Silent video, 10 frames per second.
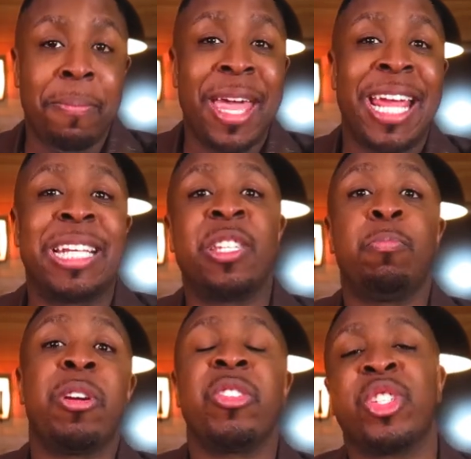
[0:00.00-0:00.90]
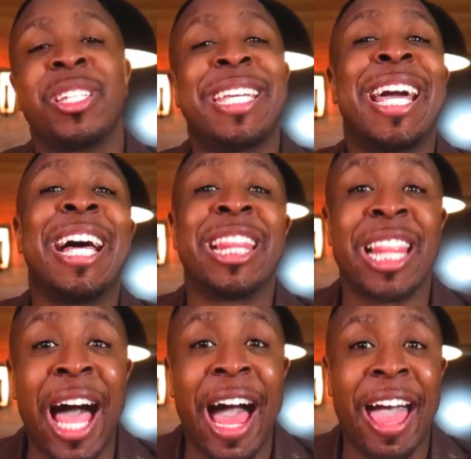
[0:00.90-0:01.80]
made spiritually
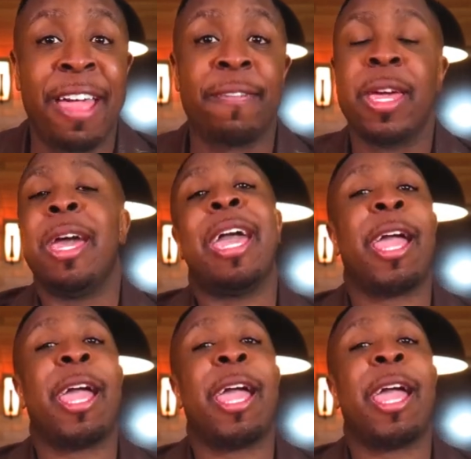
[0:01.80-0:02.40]
alive.